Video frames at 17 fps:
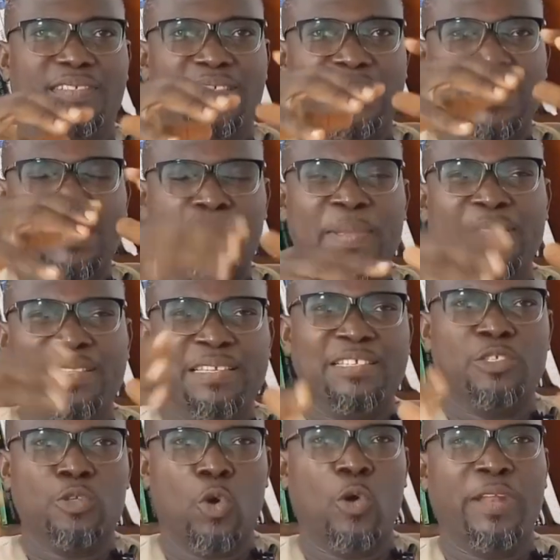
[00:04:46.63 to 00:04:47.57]
Keeping
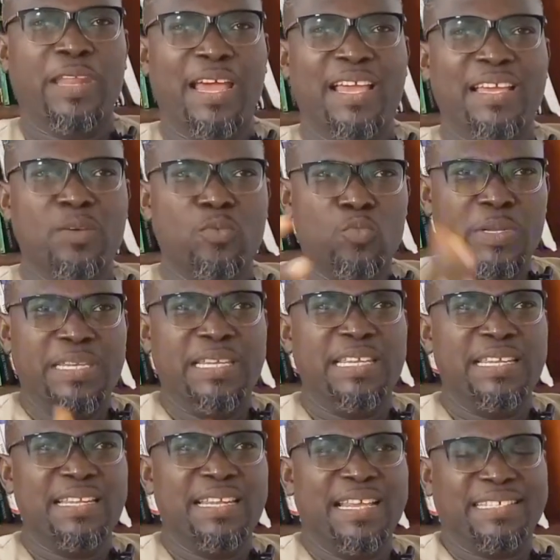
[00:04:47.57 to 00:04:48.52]
things in order
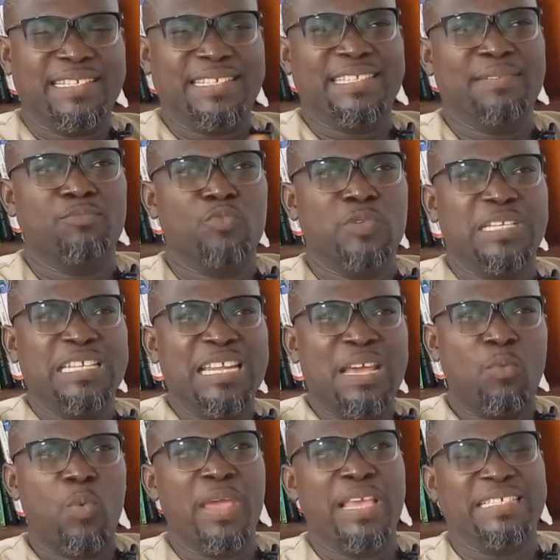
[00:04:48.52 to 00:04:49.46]
within a system, within
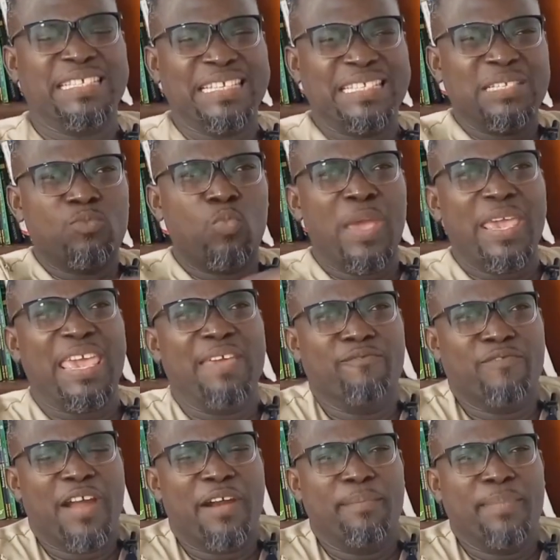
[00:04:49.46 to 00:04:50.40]
a certain work
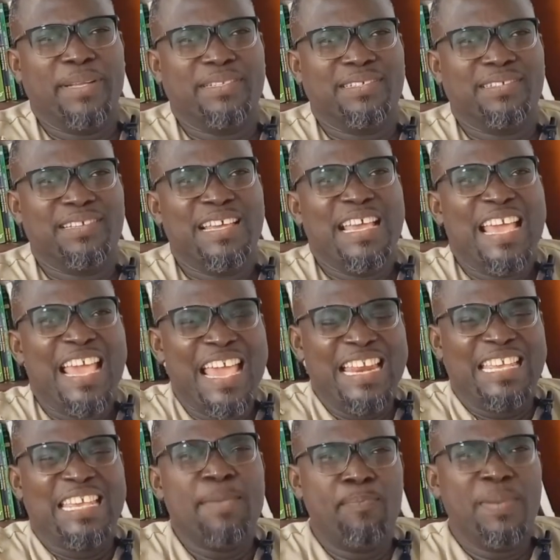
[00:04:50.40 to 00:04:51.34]
environment,
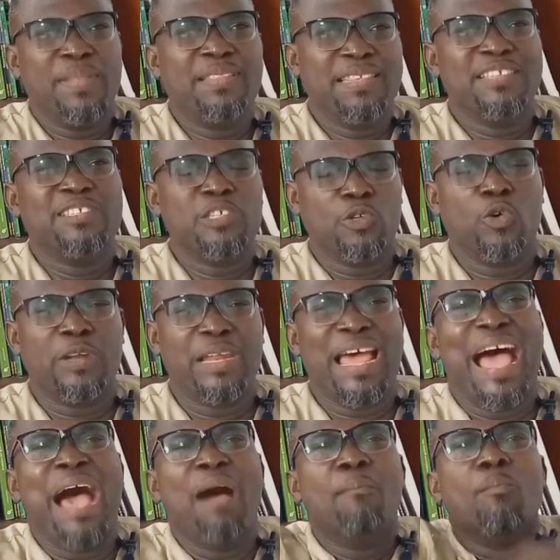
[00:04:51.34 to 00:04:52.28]
and keeping things in order
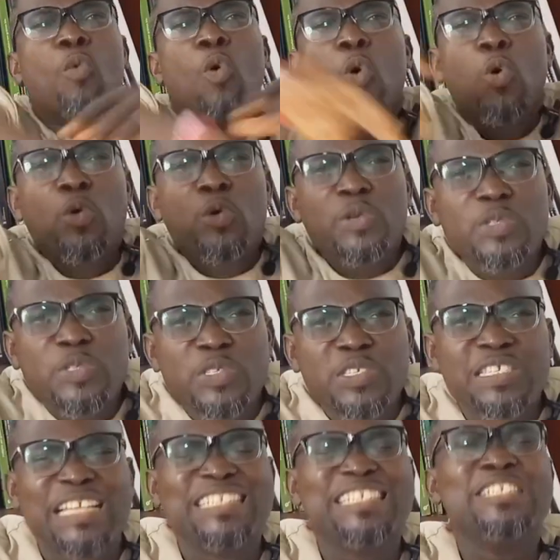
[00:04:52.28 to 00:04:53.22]
among
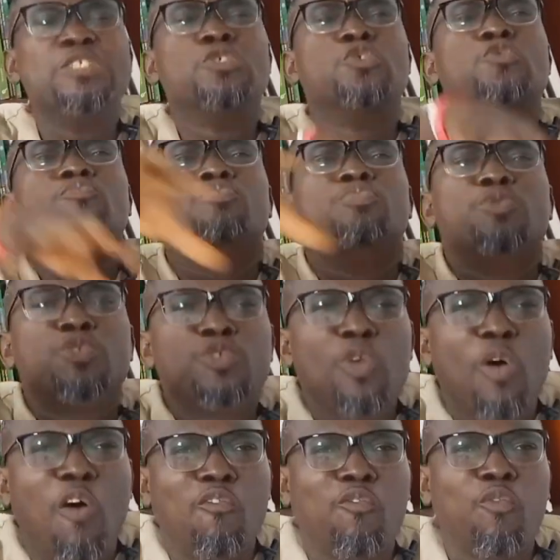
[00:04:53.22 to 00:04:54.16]
certain
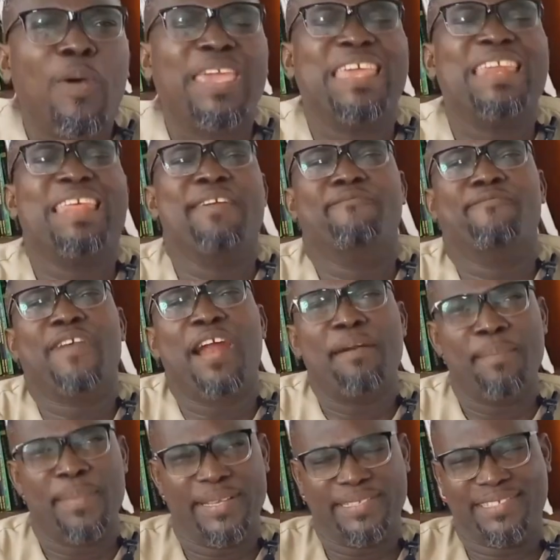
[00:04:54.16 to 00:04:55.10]
groups of working
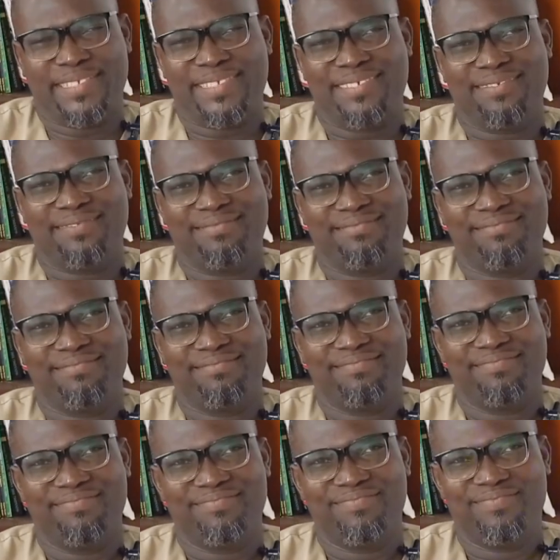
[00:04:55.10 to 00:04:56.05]
environments.
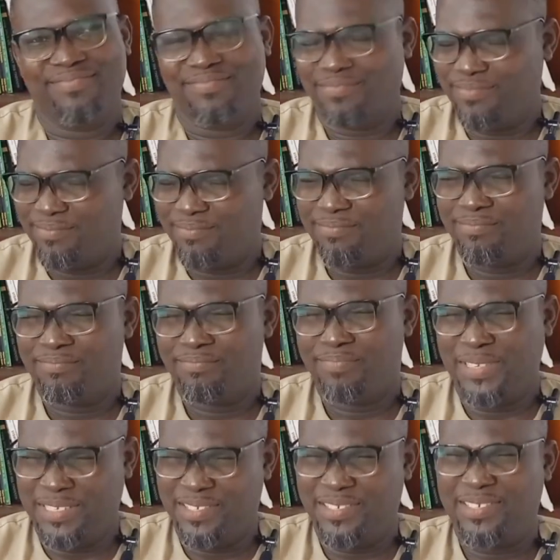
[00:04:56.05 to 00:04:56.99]

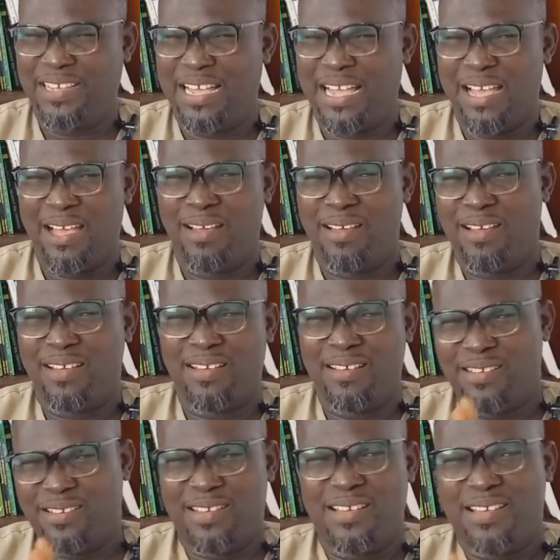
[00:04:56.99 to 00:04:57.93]
Please,
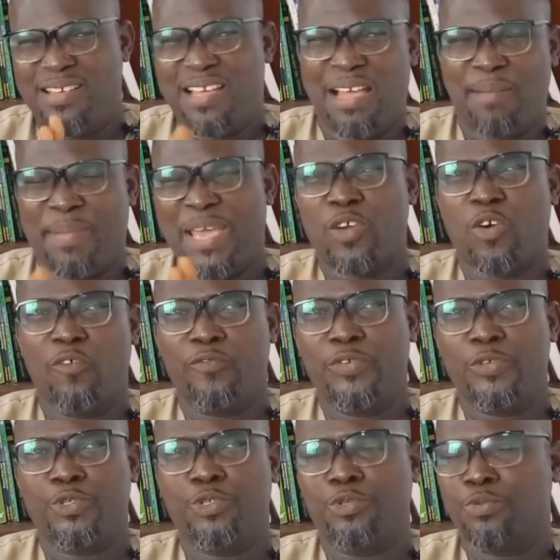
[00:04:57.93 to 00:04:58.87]
am I
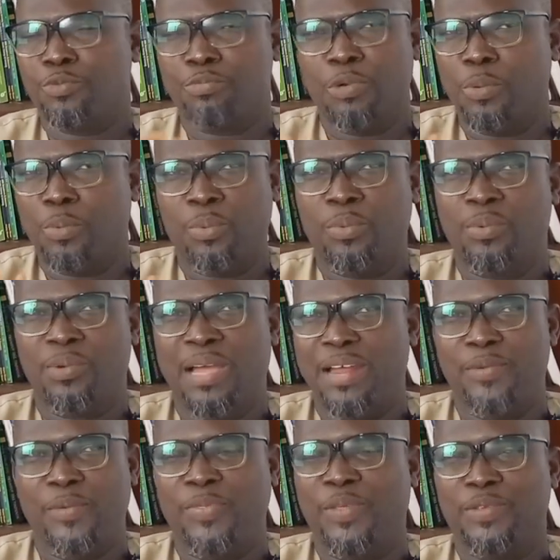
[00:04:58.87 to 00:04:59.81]
confusing you? No, I
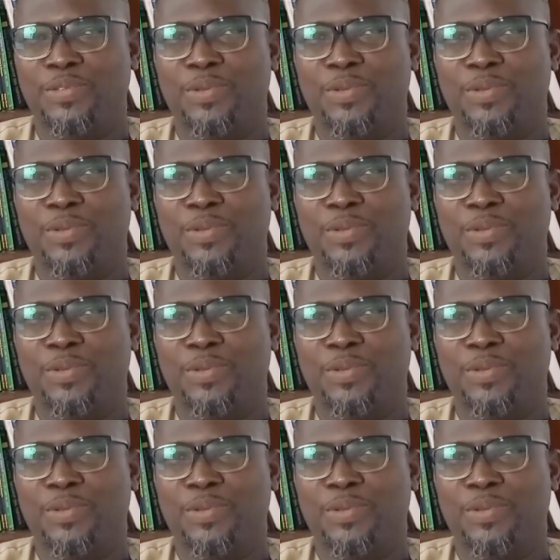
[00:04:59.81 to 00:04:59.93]
don't think